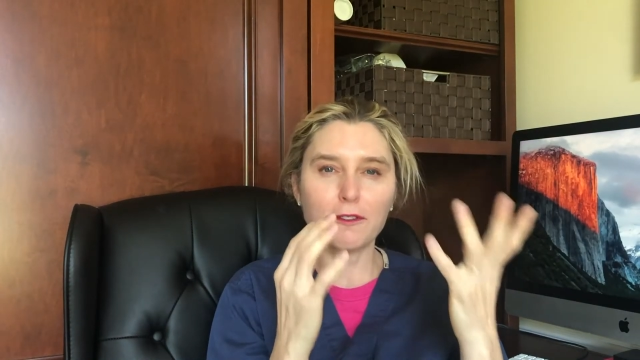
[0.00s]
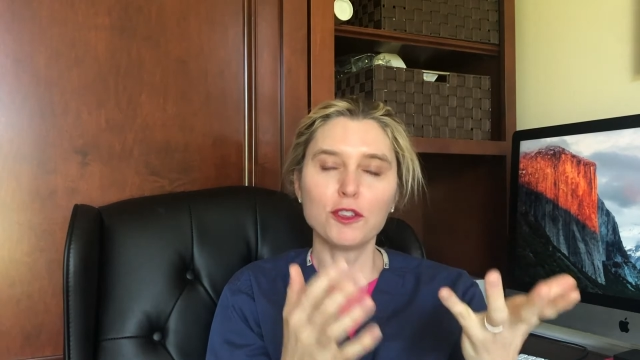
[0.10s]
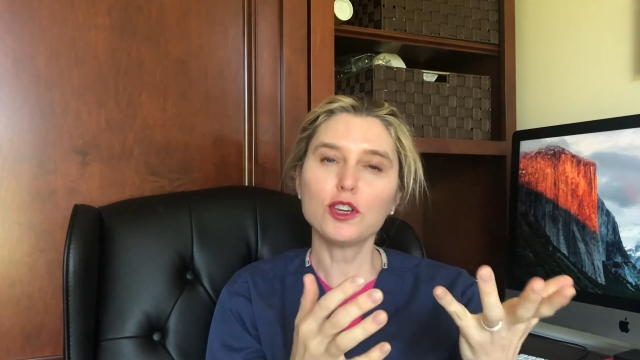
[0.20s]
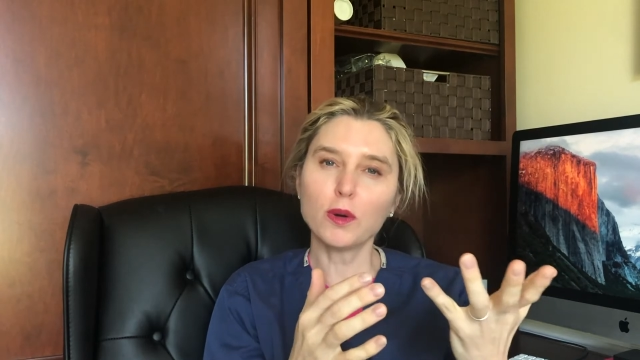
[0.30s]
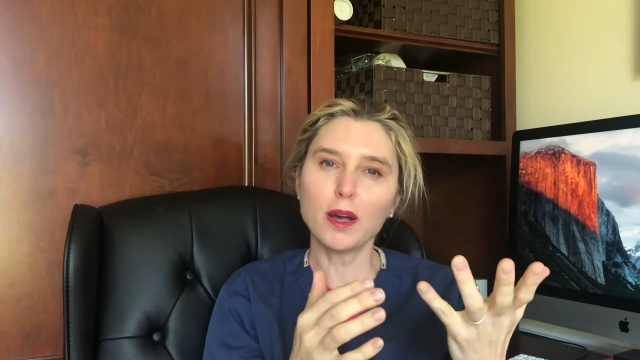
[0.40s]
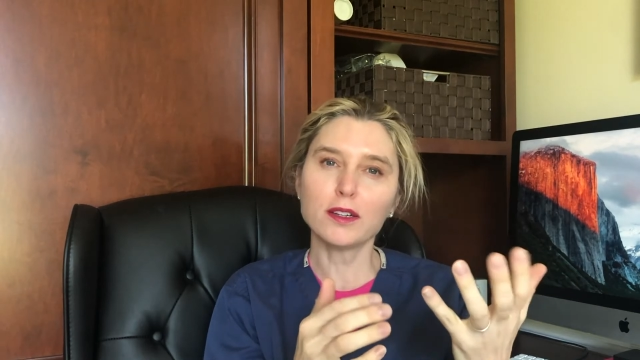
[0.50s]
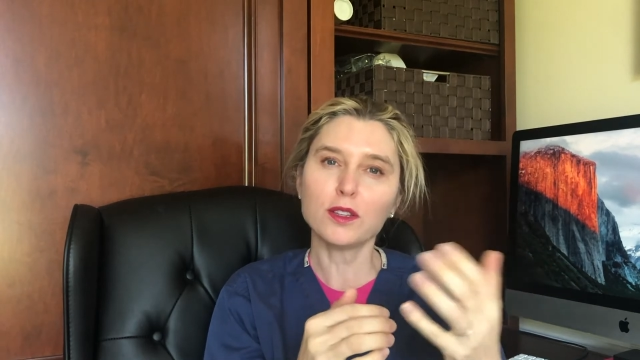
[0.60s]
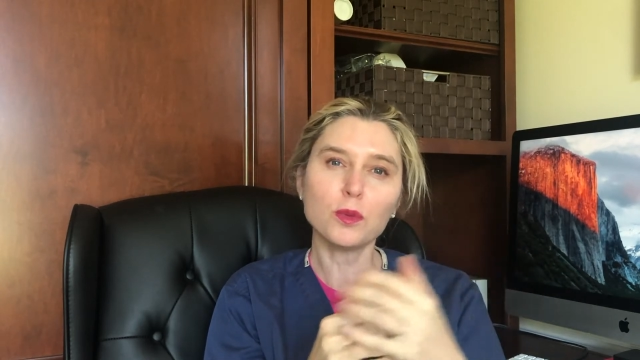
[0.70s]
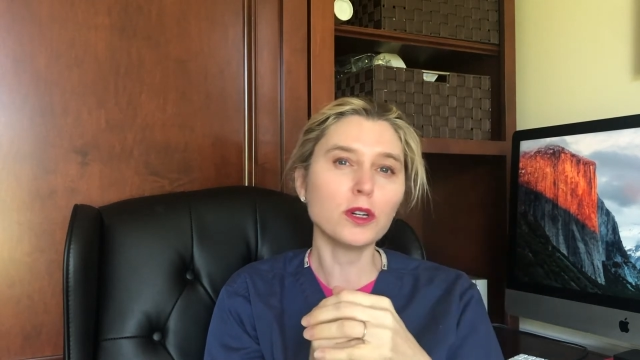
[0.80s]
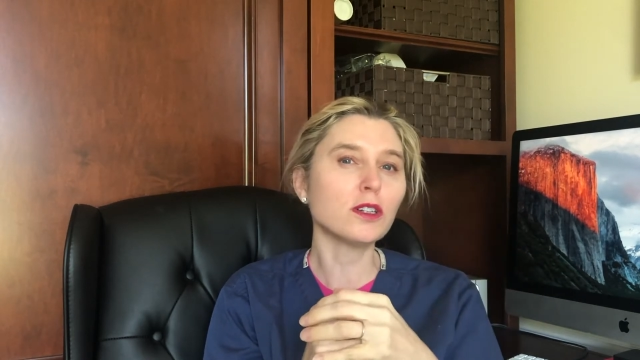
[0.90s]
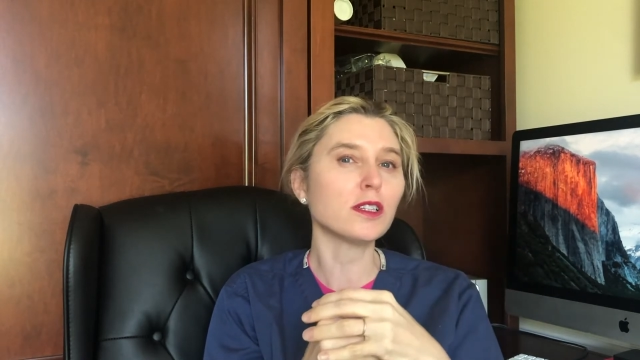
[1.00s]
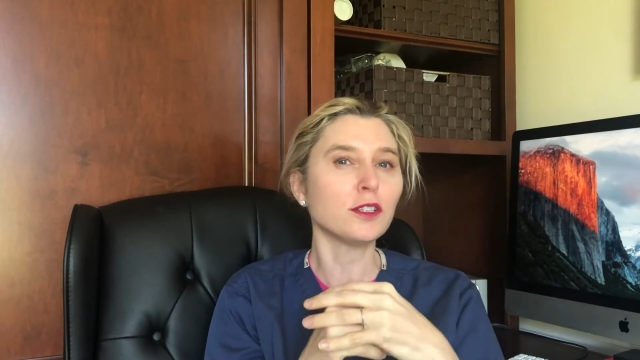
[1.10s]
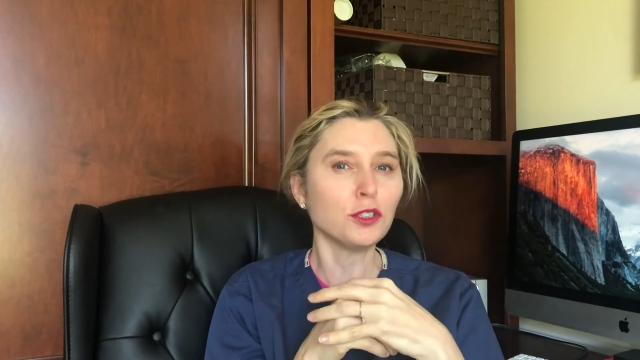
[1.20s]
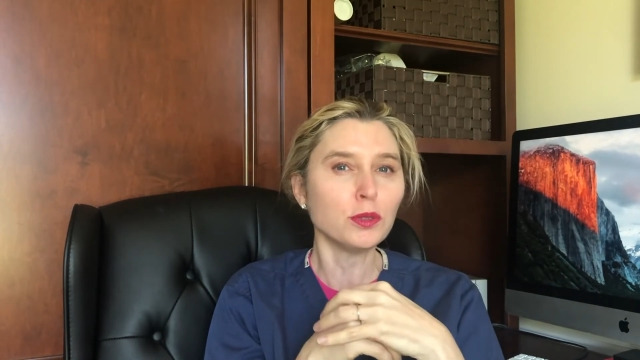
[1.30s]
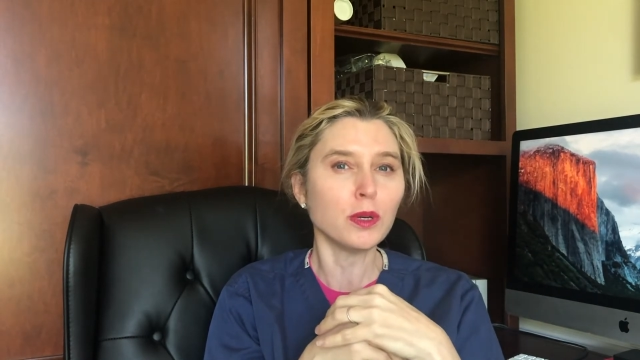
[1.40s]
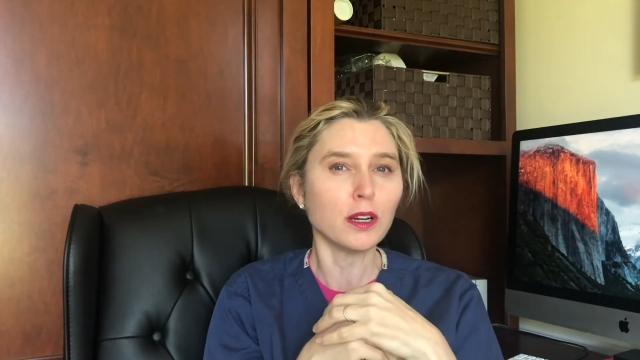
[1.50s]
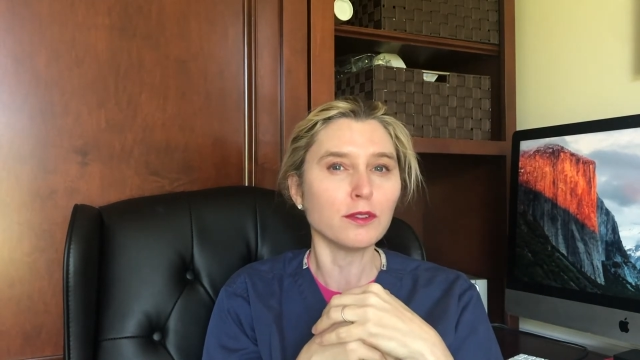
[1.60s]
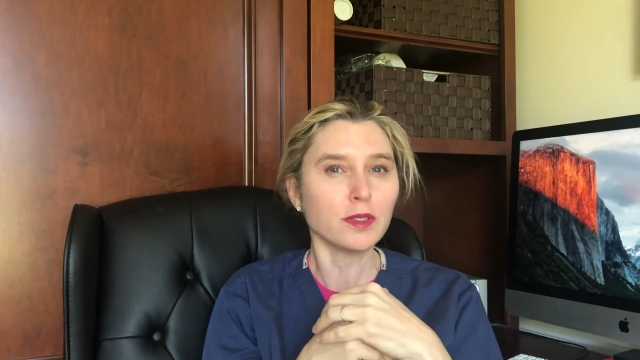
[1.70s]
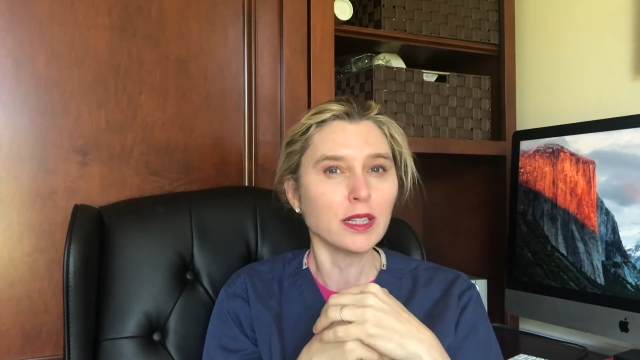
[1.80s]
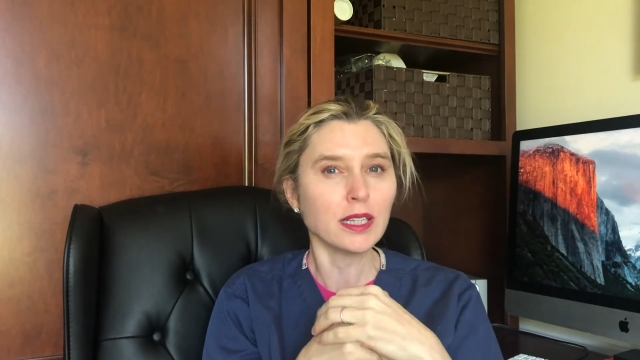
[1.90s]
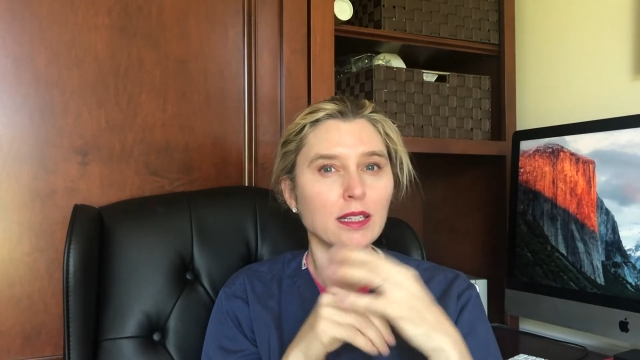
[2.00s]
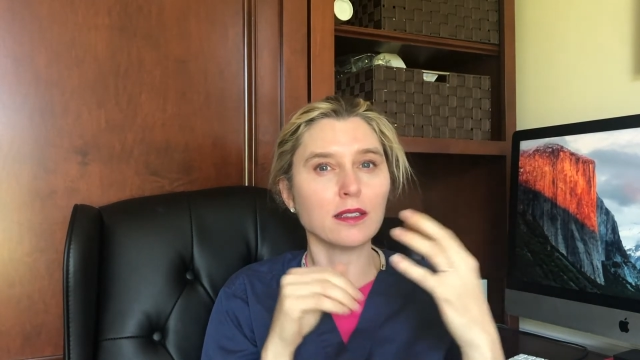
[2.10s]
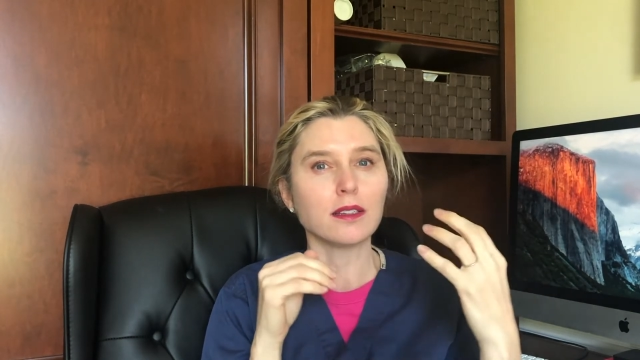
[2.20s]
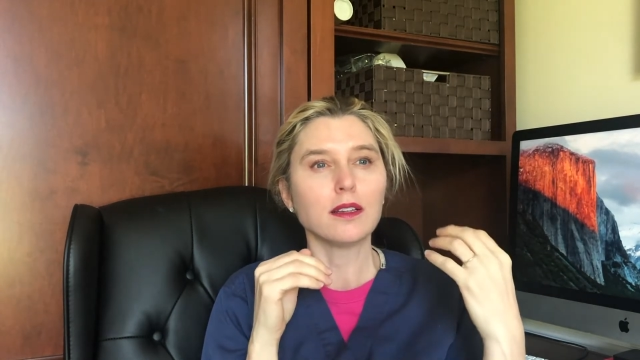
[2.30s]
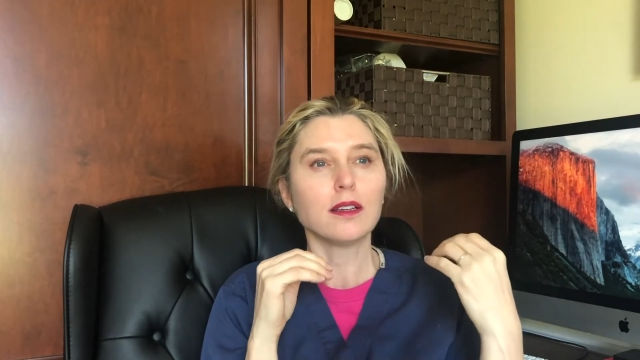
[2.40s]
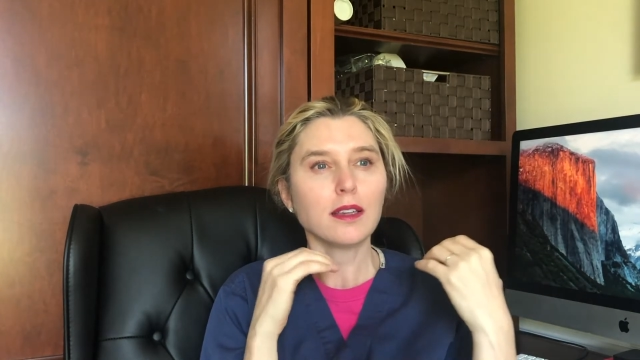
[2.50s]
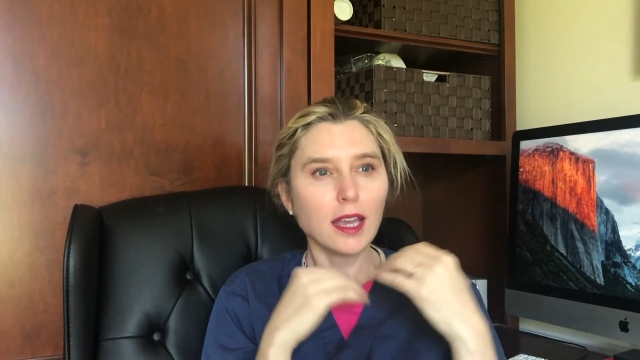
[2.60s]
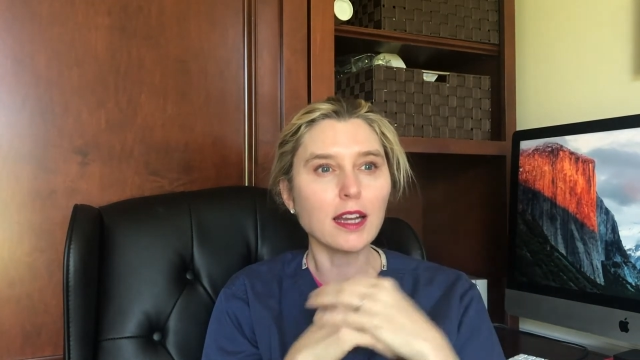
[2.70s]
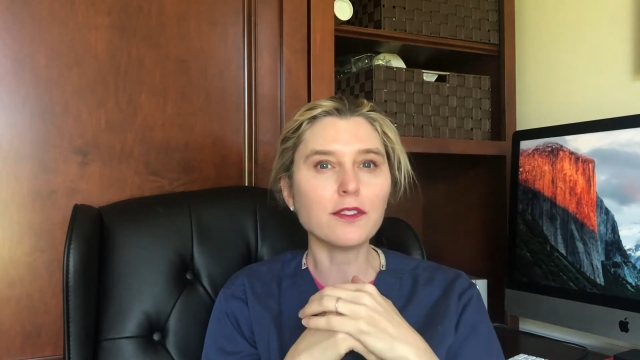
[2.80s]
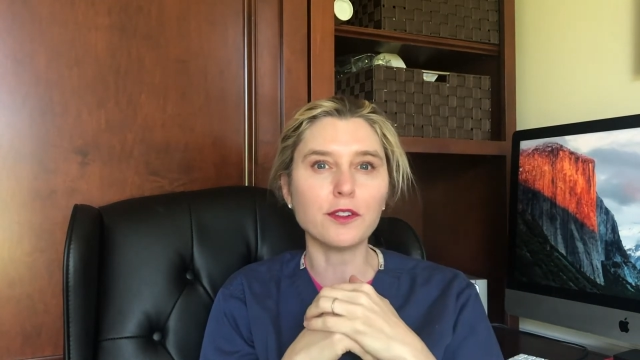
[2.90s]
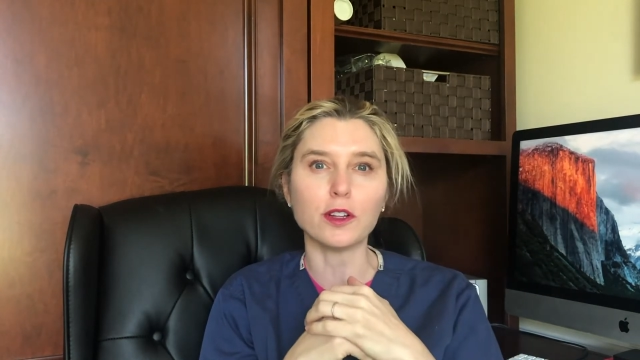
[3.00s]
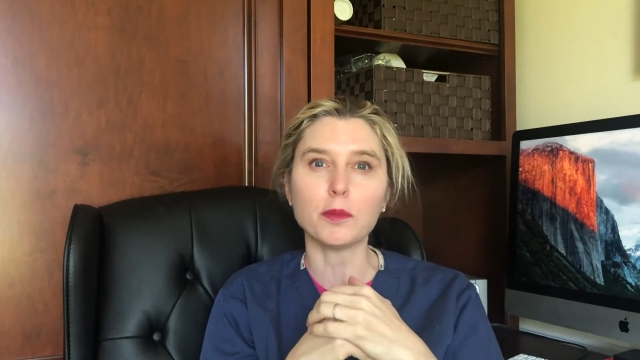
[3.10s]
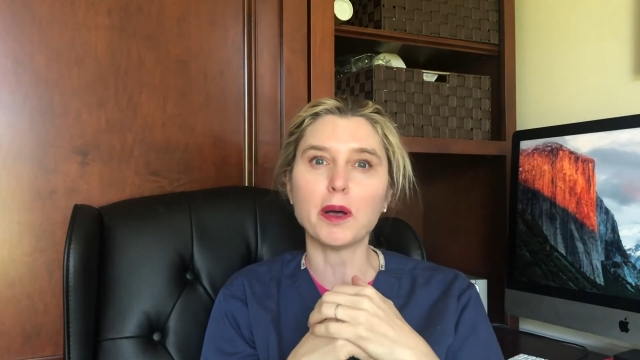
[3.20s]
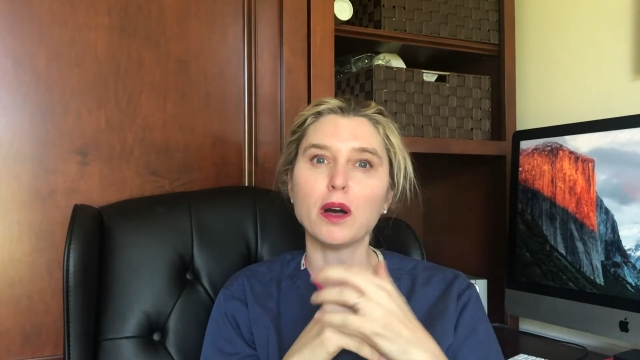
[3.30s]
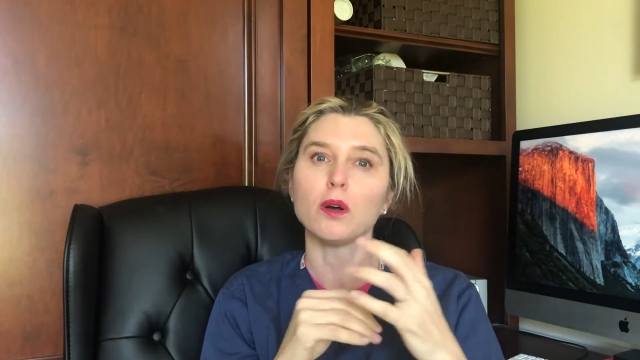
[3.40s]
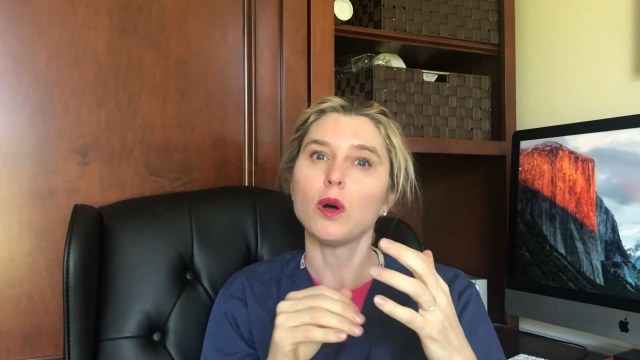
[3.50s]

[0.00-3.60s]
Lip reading: if you go out into the world and you are really careful about